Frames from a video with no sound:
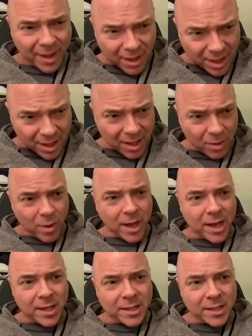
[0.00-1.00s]
I
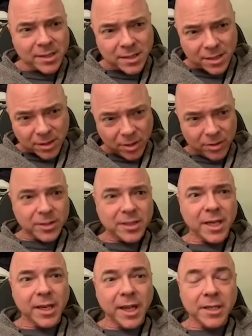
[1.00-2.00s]
was going to
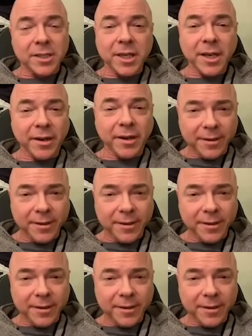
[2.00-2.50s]
study engineering.